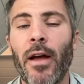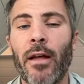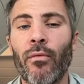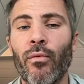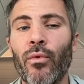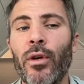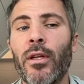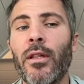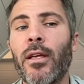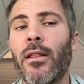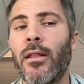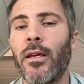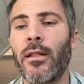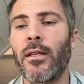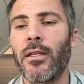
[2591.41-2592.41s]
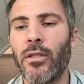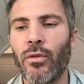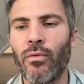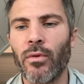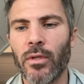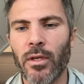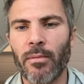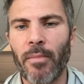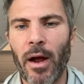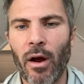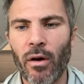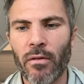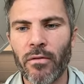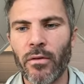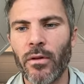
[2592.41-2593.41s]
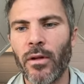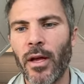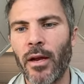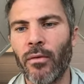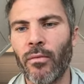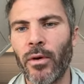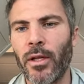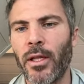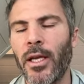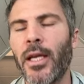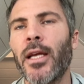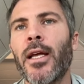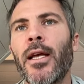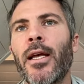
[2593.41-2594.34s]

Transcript: I really think these tools are powerful and really